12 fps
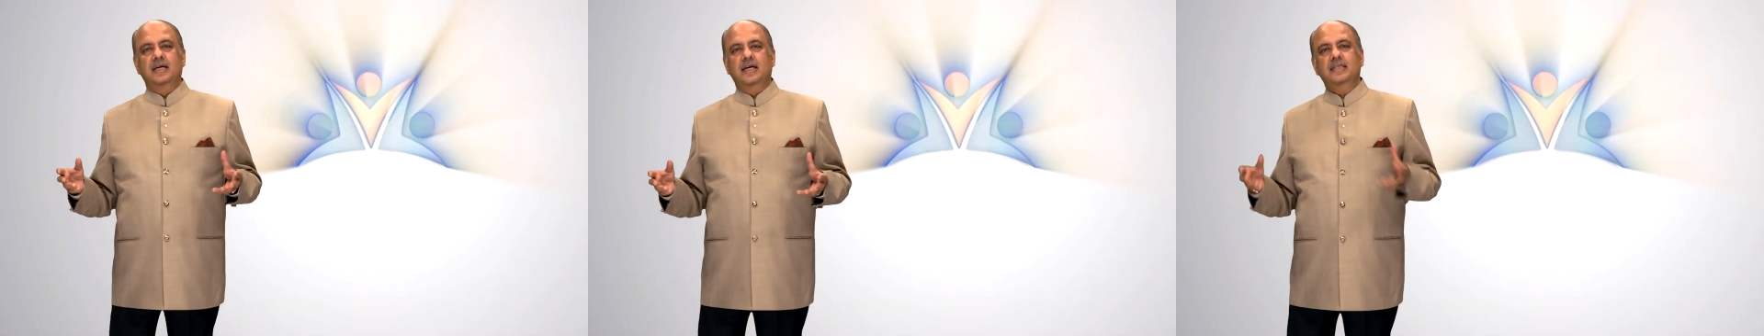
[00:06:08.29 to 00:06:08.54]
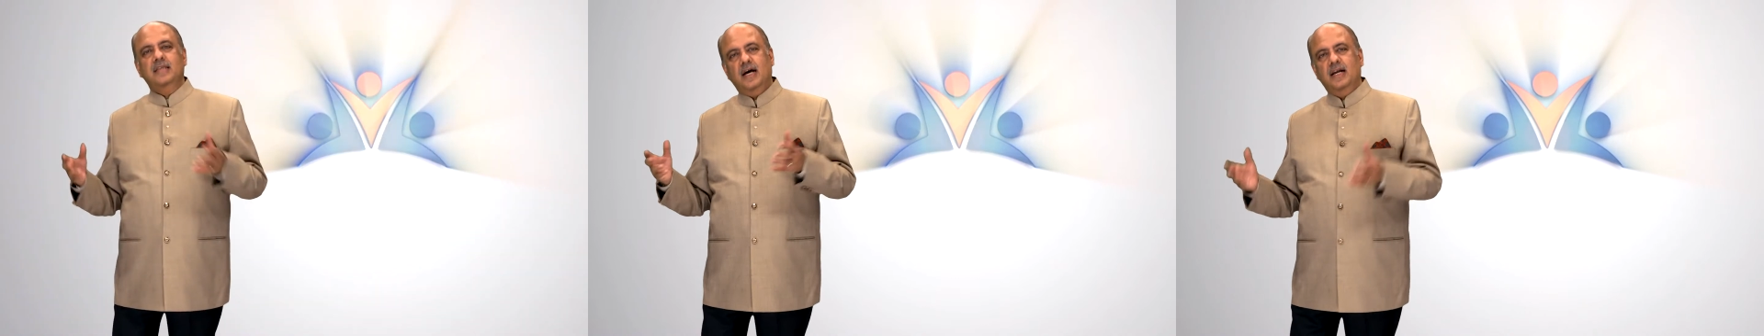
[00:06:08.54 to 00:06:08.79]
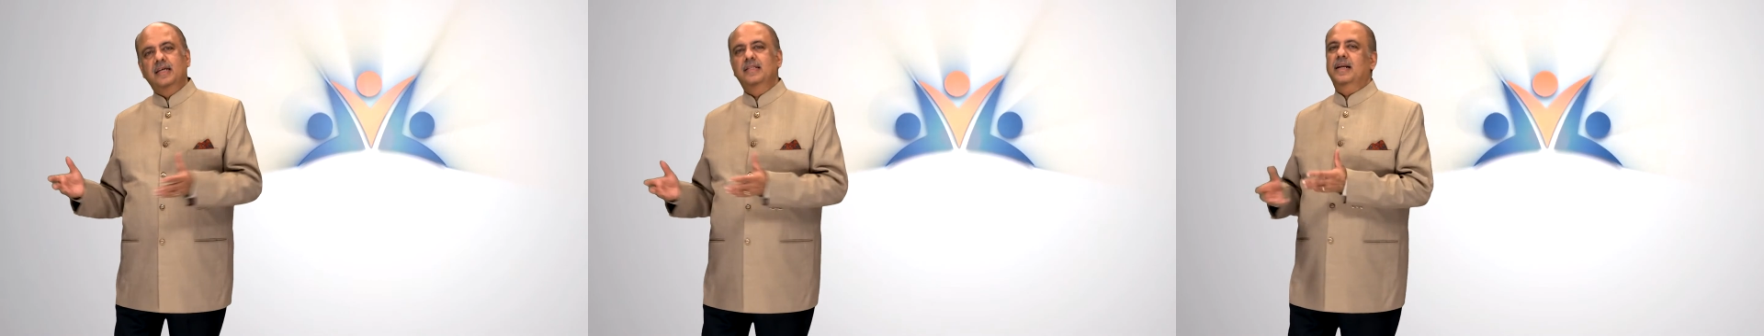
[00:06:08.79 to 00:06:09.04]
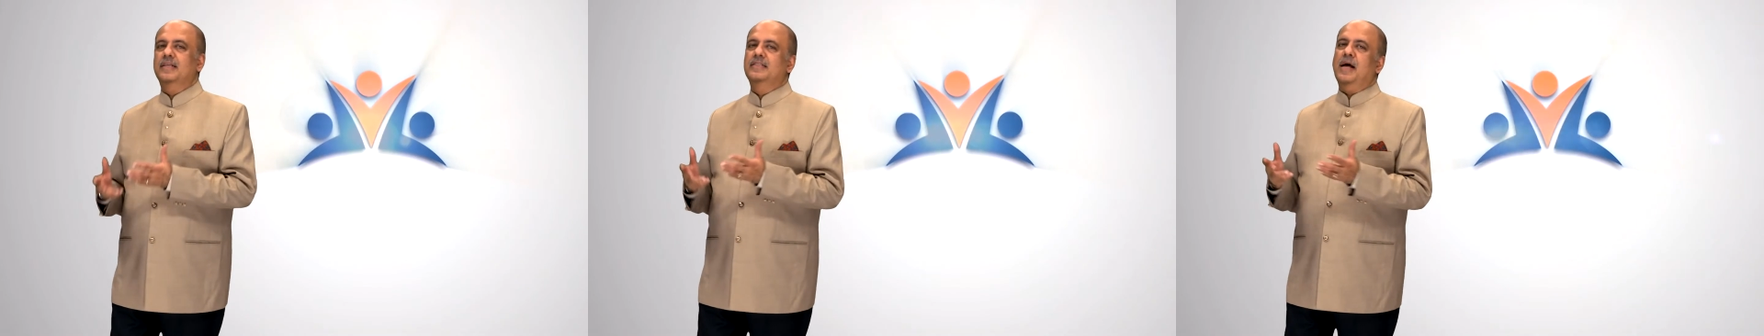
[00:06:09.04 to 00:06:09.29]
is
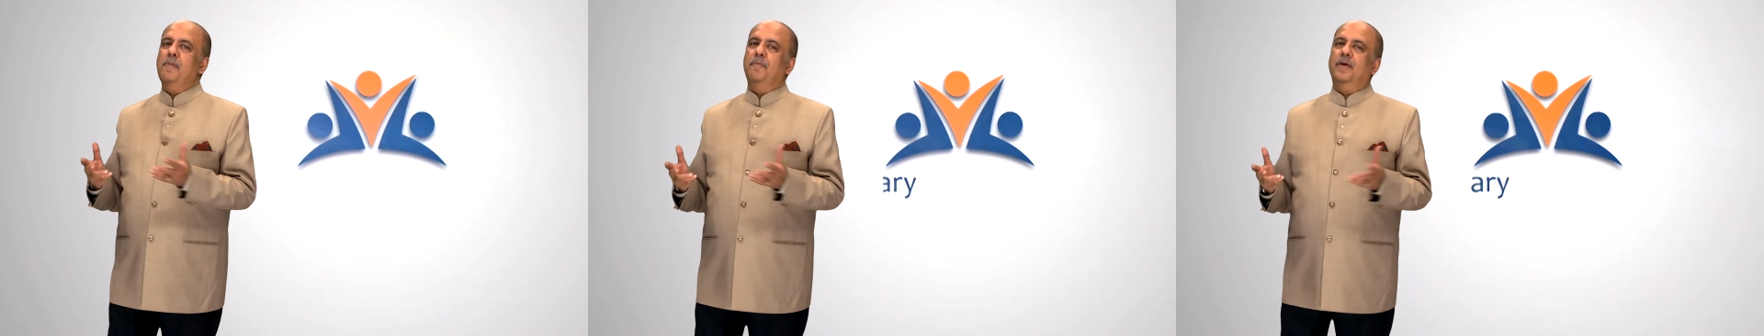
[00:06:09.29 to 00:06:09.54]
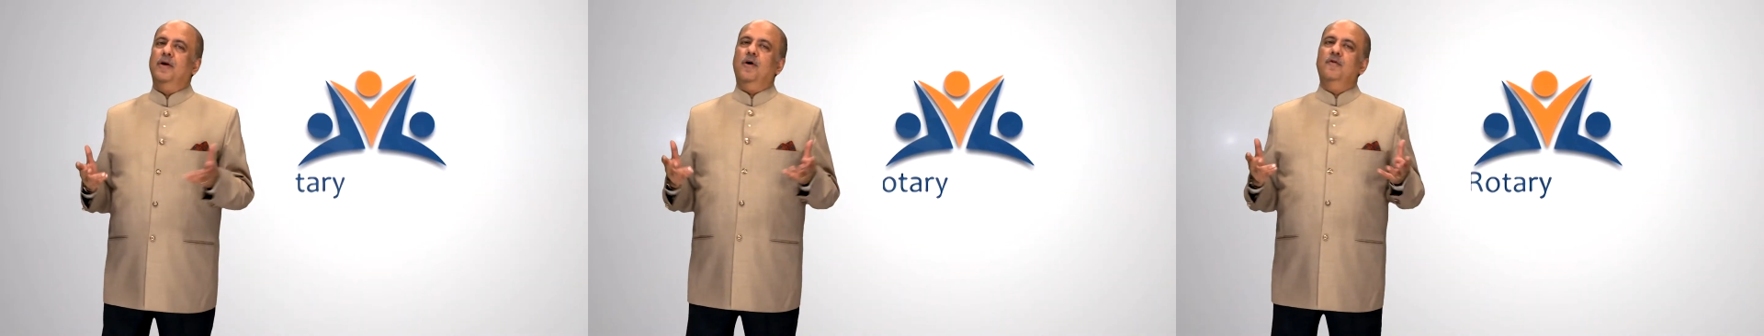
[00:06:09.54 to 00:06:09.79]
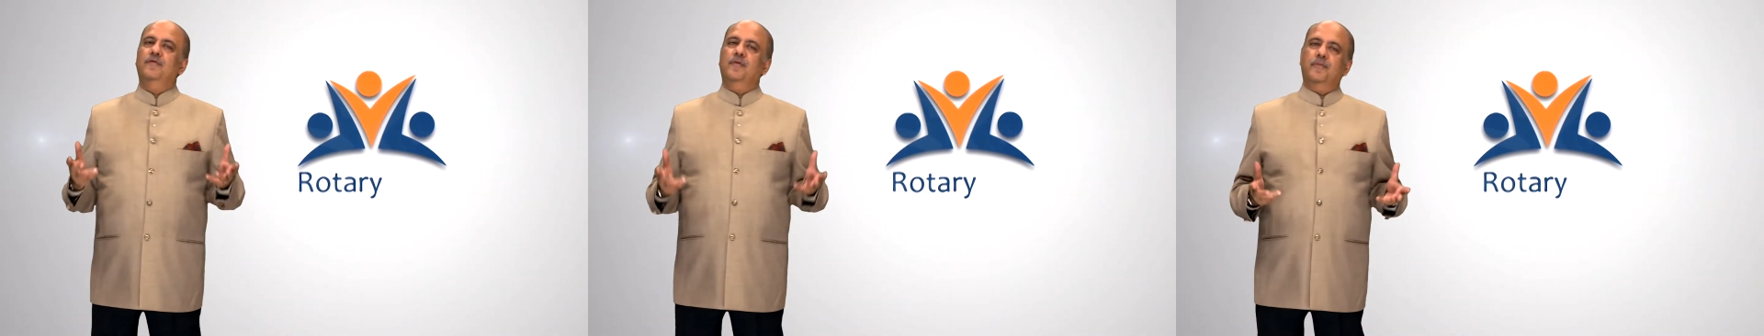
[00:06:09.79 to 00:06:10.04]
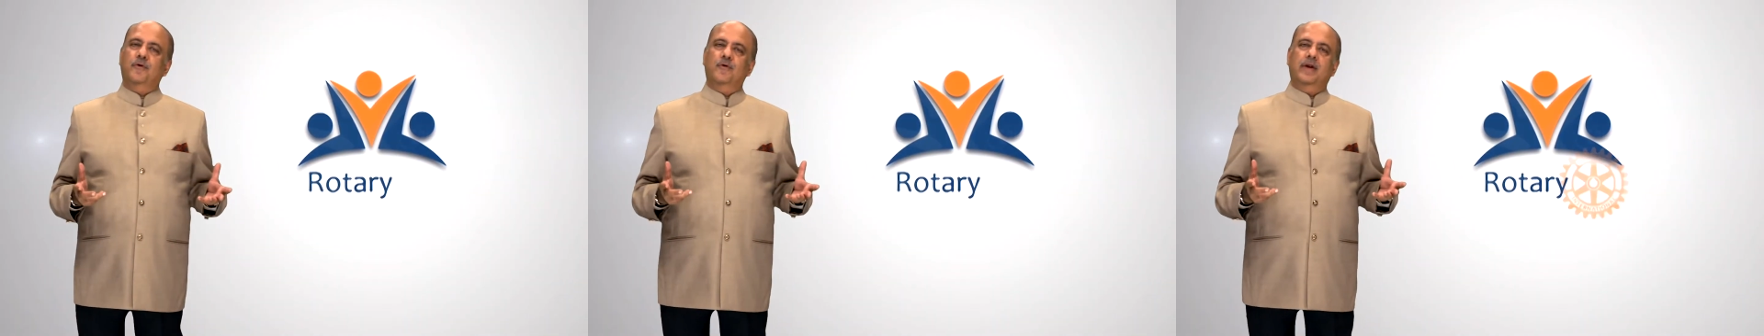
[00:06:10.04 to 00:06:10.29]
another example of a
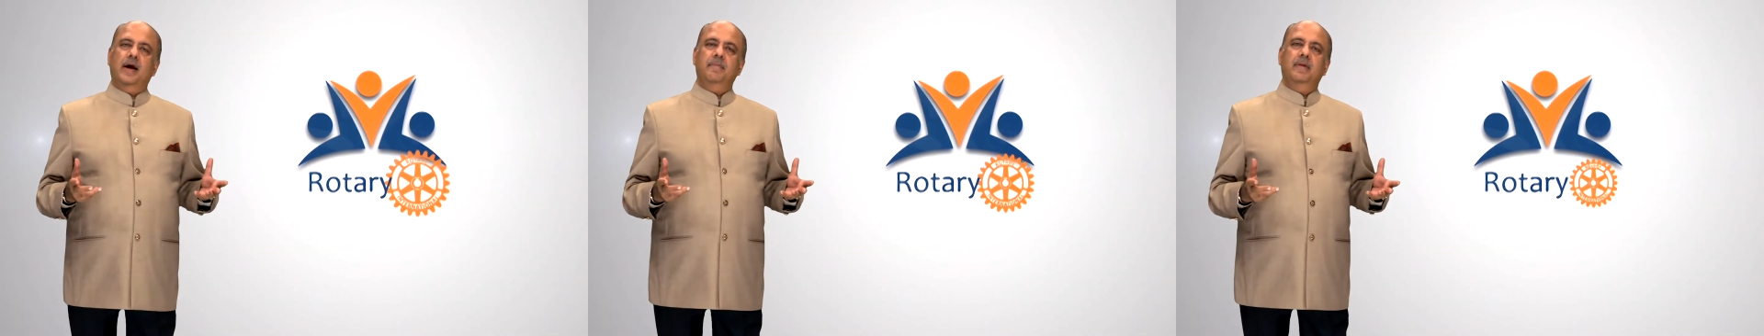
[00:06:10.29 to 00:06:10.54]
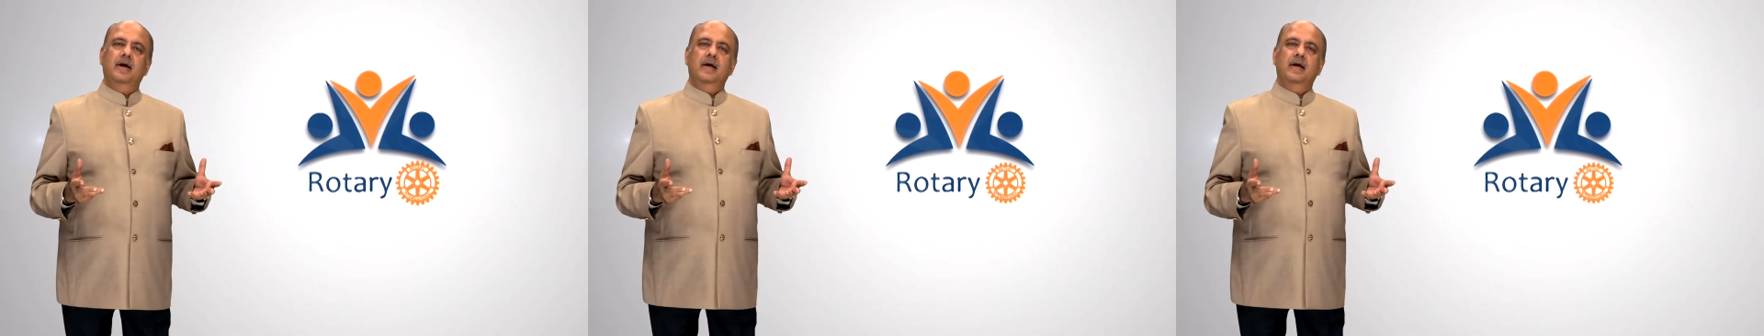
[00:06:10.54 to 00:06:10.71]
program